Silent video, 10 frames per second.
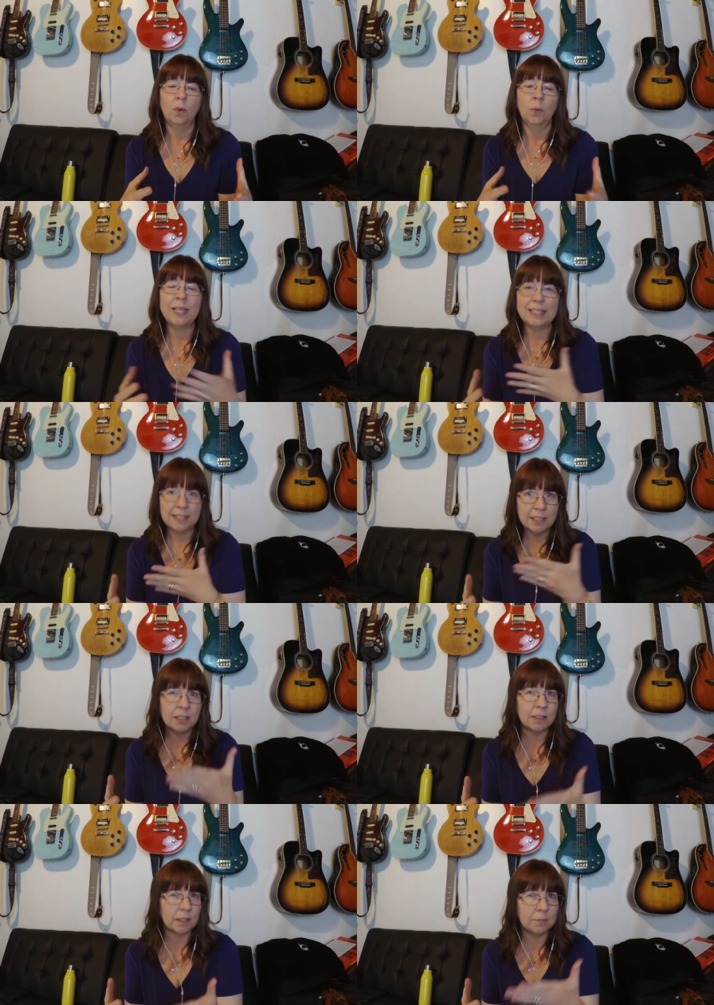we
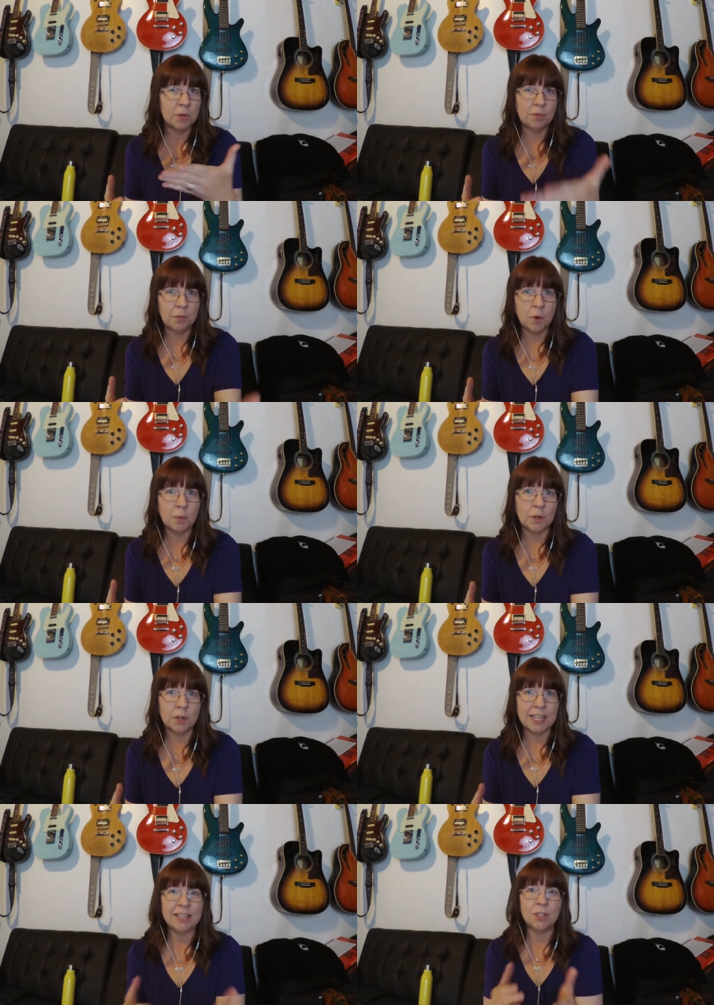still move
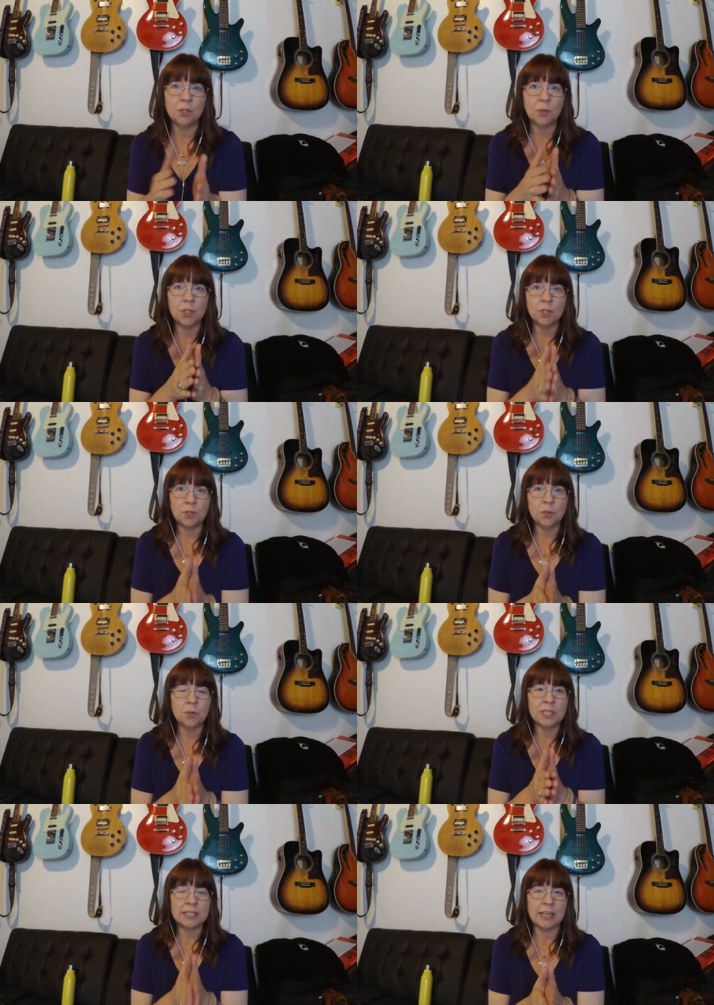forward into a new
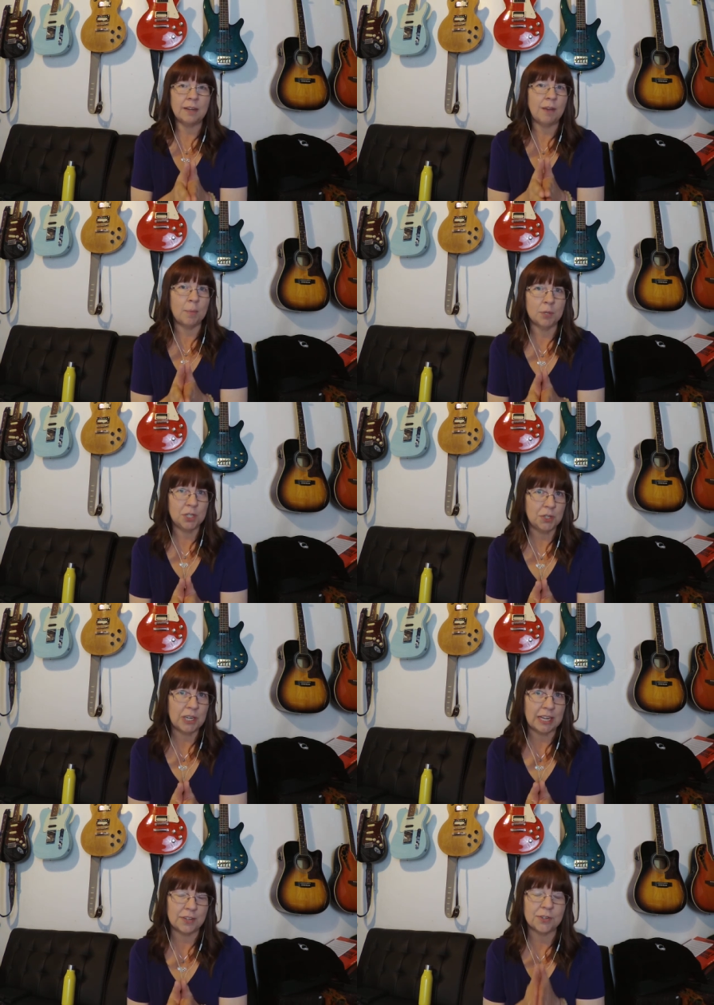set of
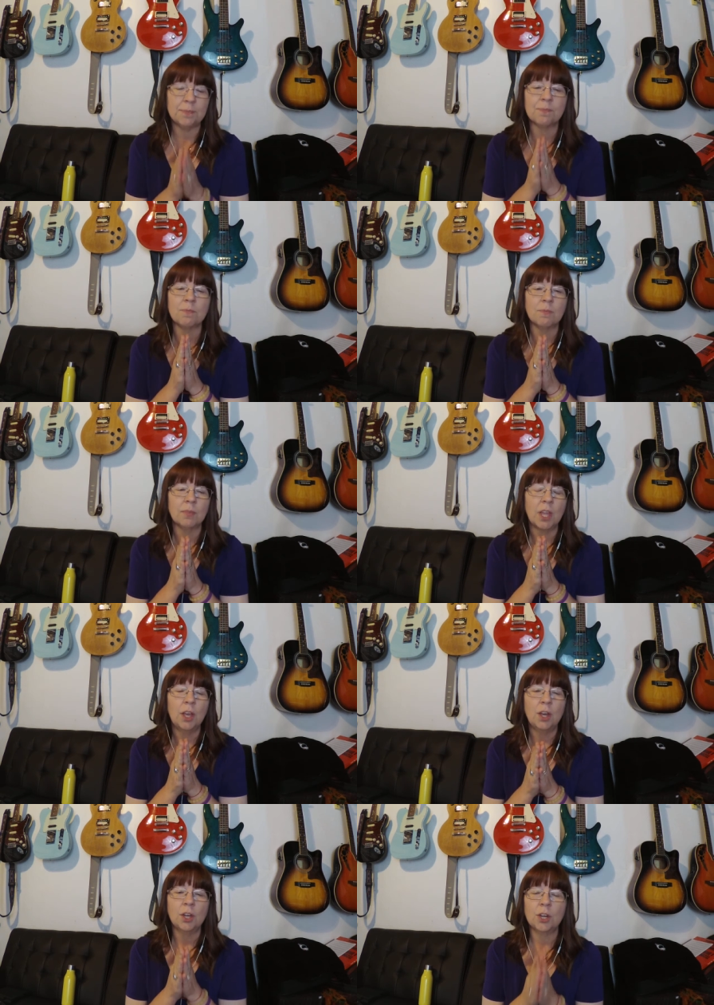opportunities.
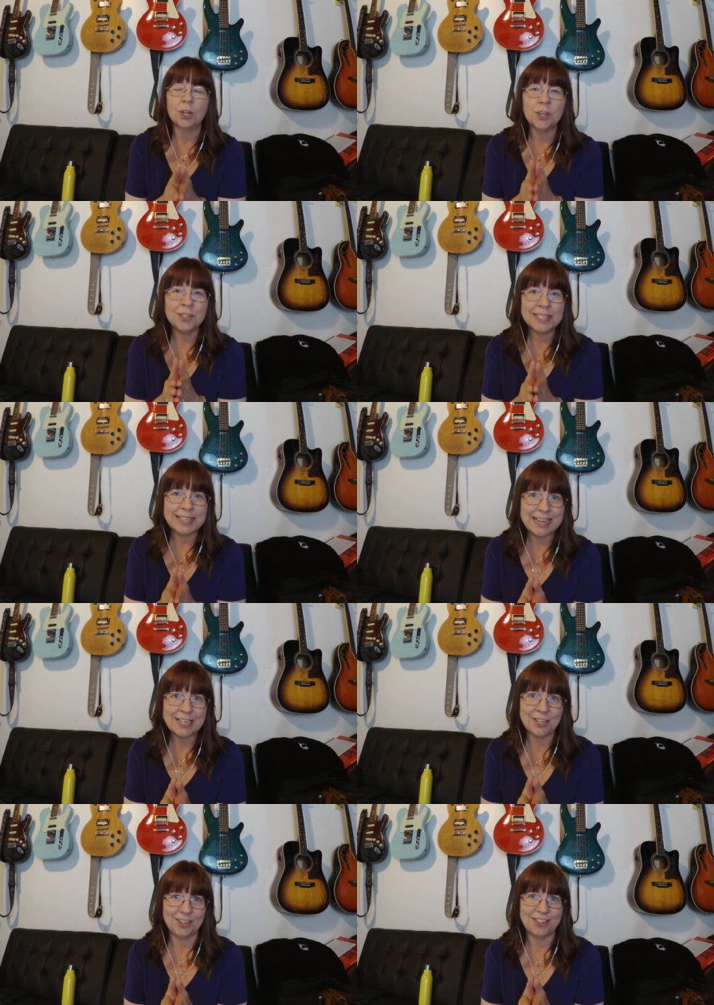Colonel
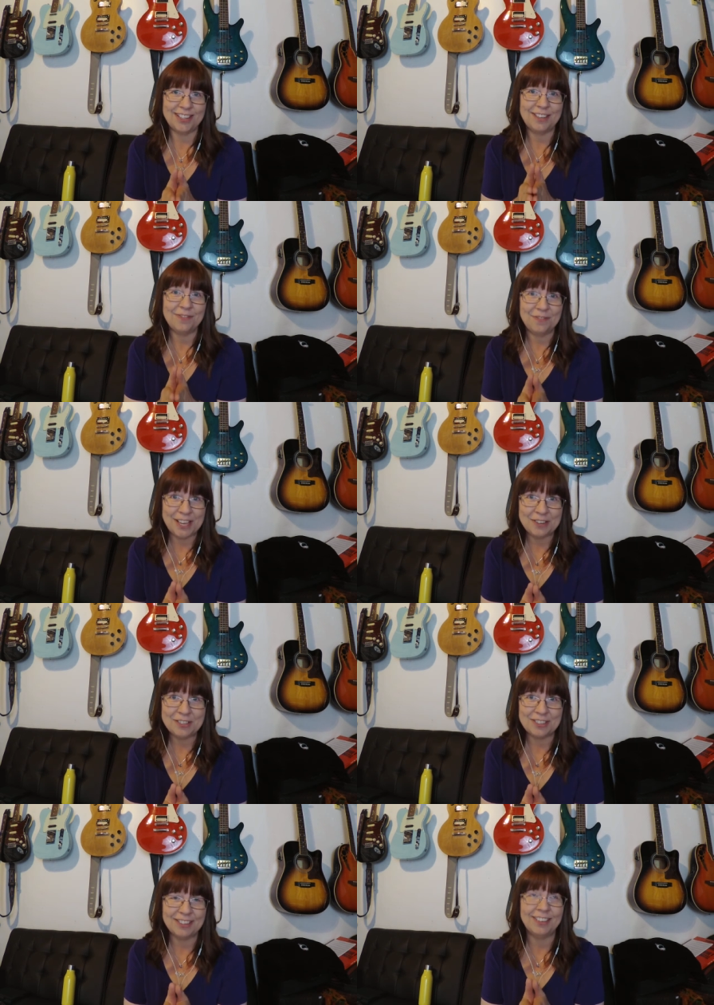Sanders, the
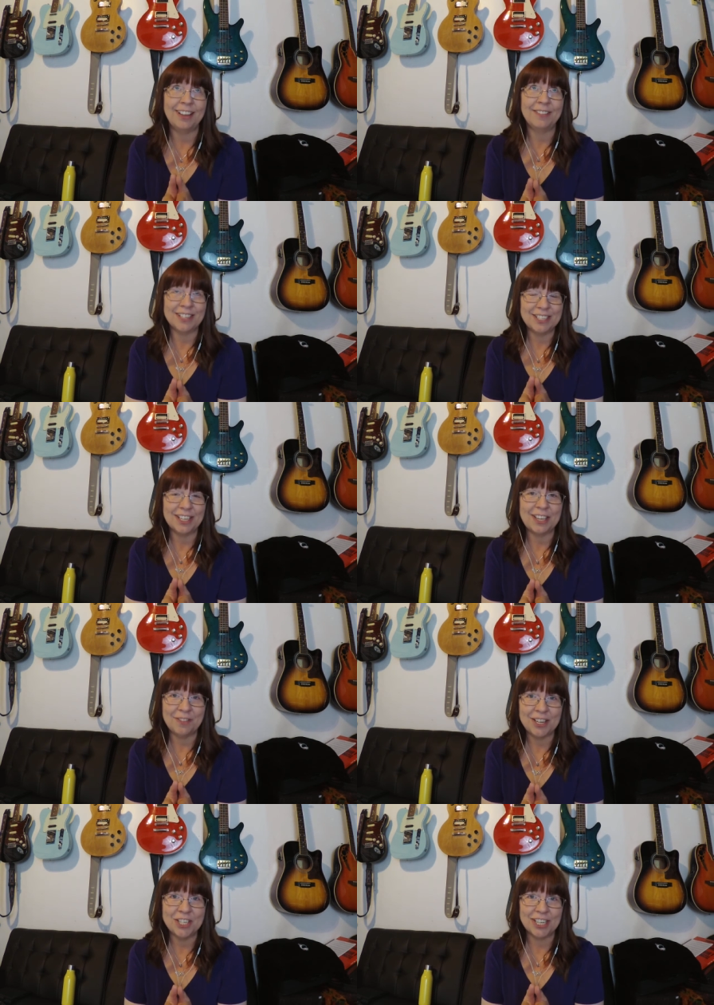founder of Kentucky
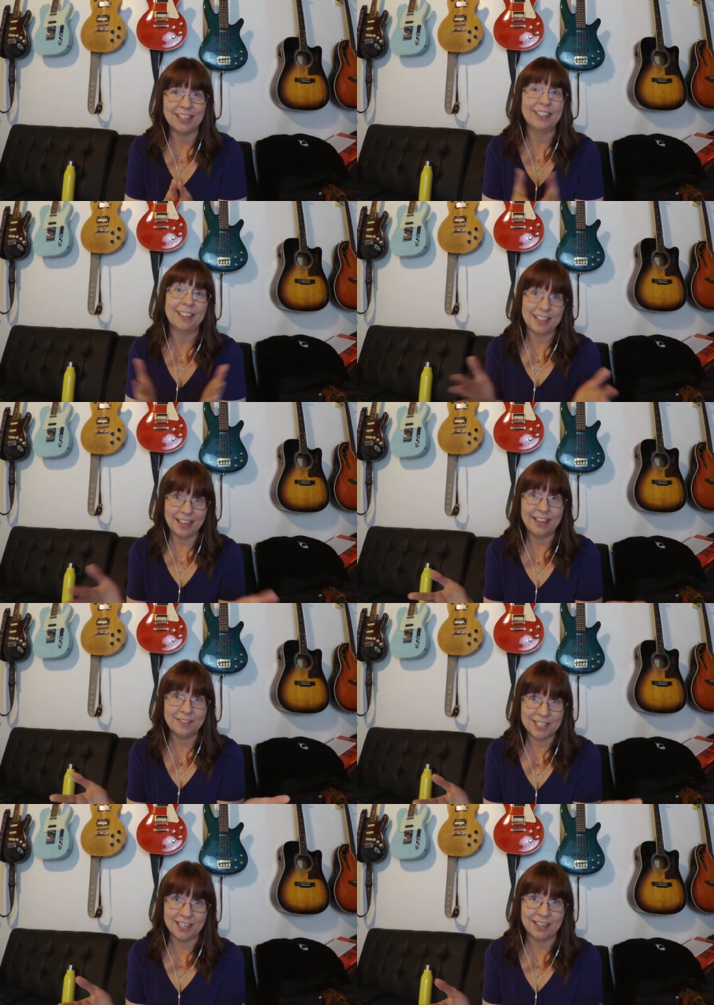Fried Chicken,
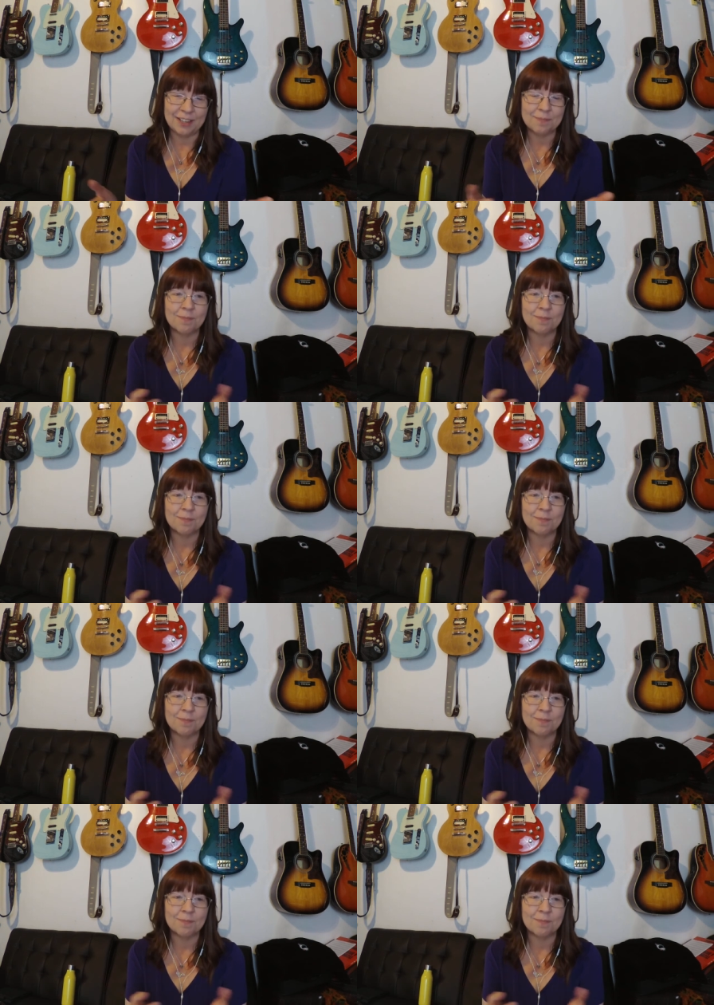KFC,